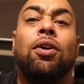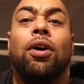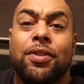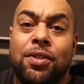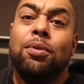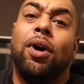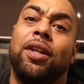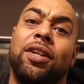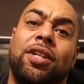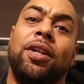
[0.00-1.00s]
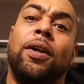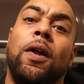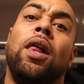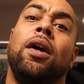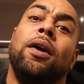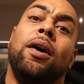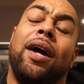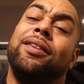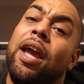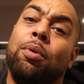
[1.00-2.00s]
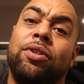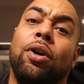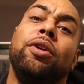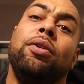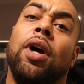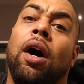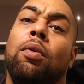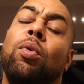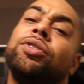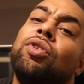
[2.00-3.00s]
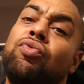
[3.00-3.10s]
got a scooter this year, and Tay will tell you now. What's the